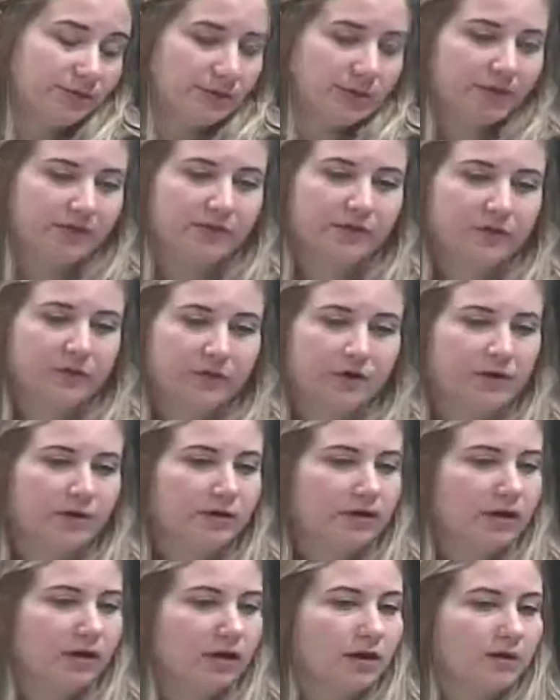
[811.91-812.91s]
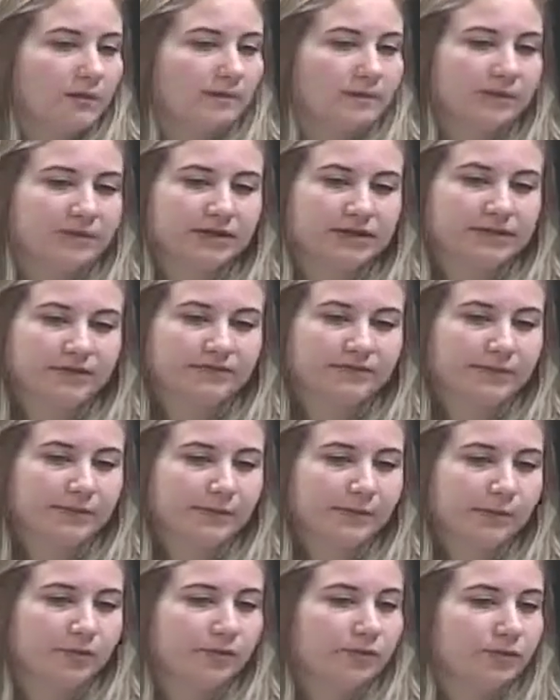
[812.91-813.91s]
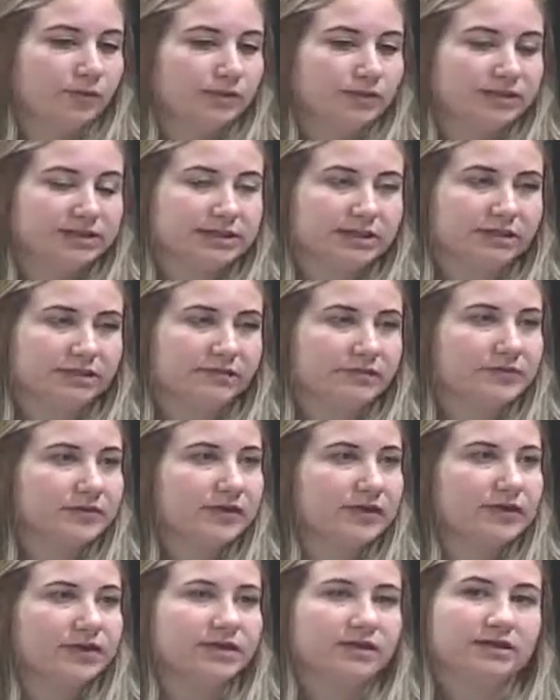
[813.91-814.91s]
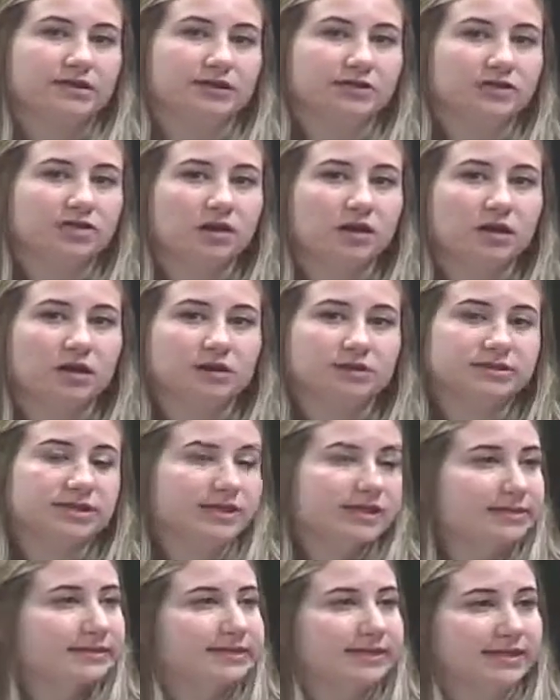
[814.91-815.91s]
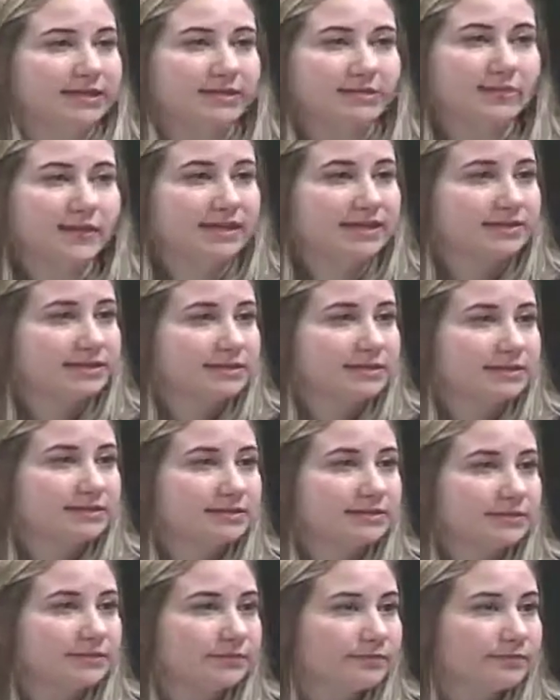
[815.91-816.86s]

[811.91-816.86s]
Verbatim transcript: but there are plenty of people who receive these calls on a daily basis.